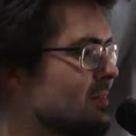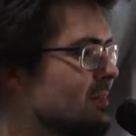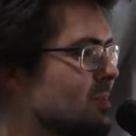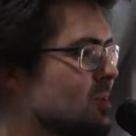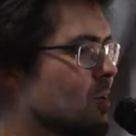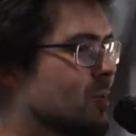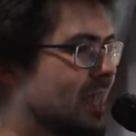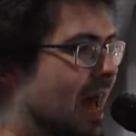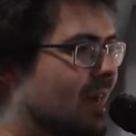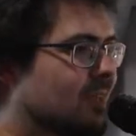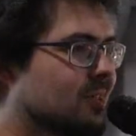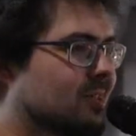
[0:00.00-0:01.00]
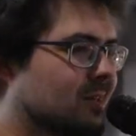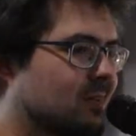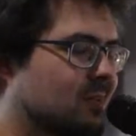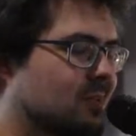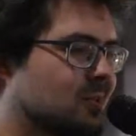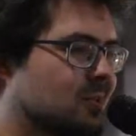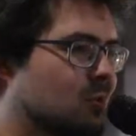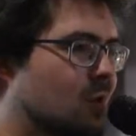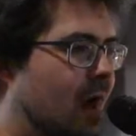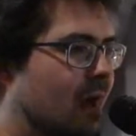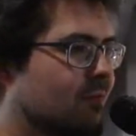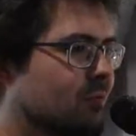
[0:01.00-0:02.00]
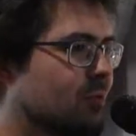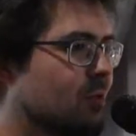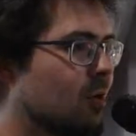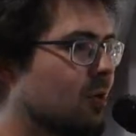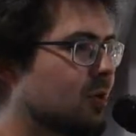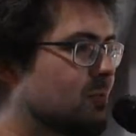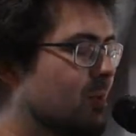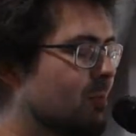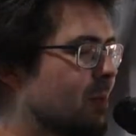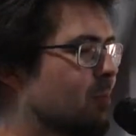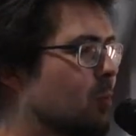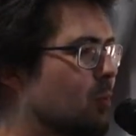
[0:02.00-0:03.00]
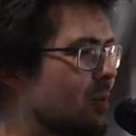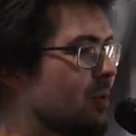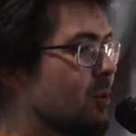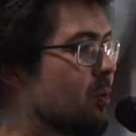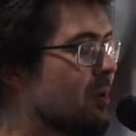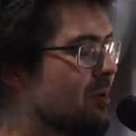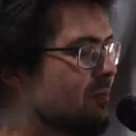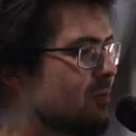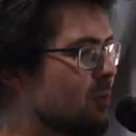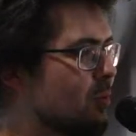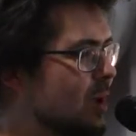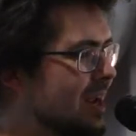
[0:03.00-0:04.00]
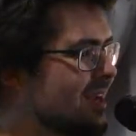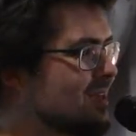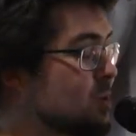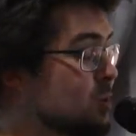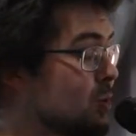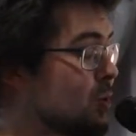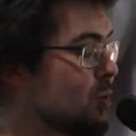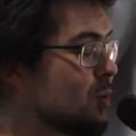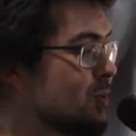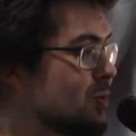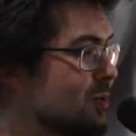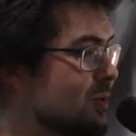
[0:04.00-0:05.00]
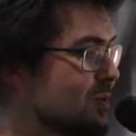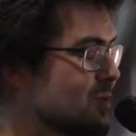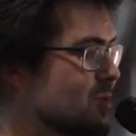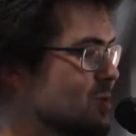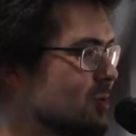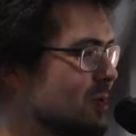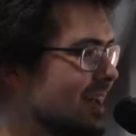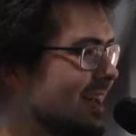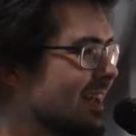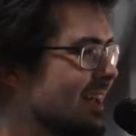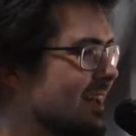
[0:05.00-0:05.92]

It's always accidents or afterthoughts, but people will go out of their way to do good. This is your day.